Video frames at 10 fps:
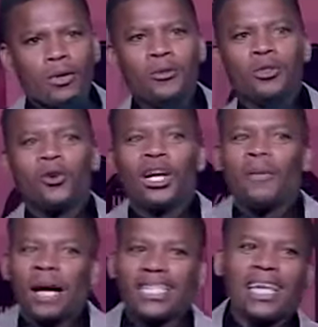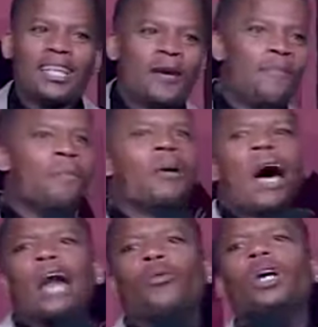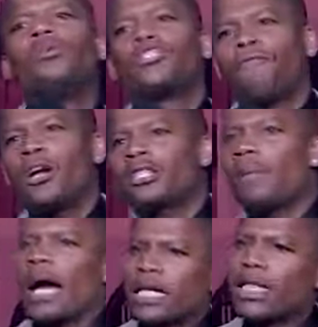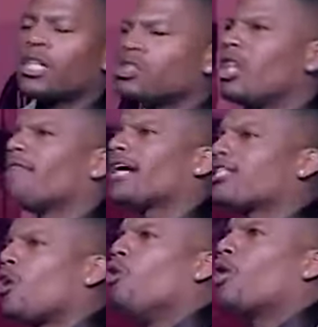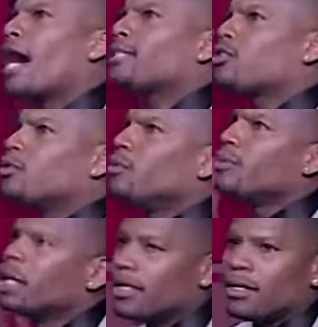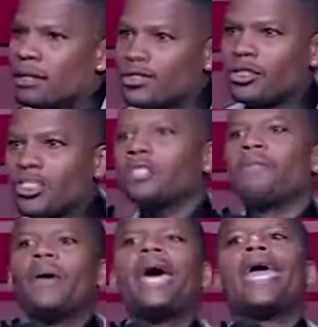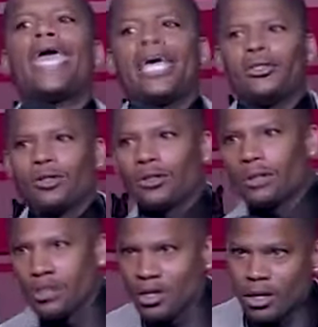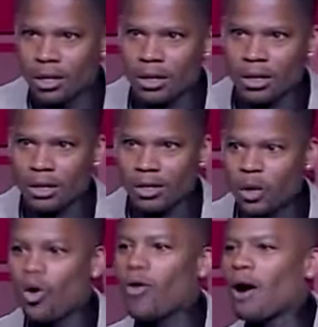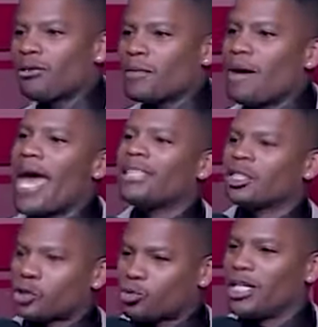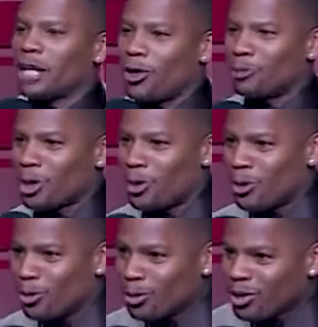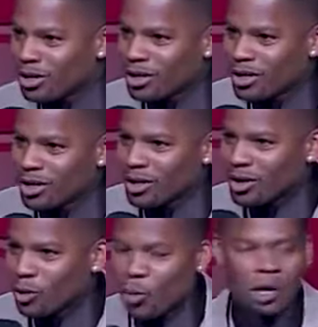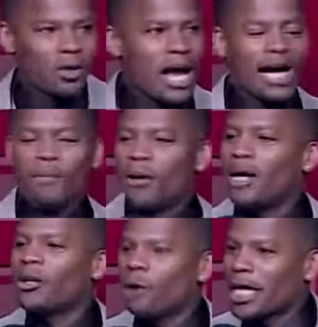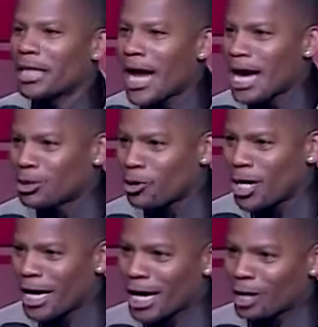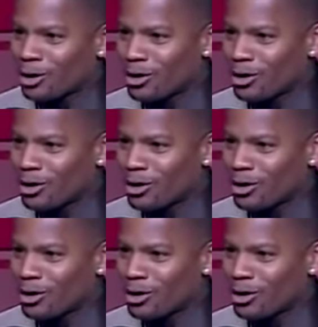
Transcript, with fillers: We was growing up, got that. Remember, Halloween was a fucked up holiday because you never got the whole costume, just the mask. You walk around with the mask and street clothes on, wondering how come everybody recognize your ass.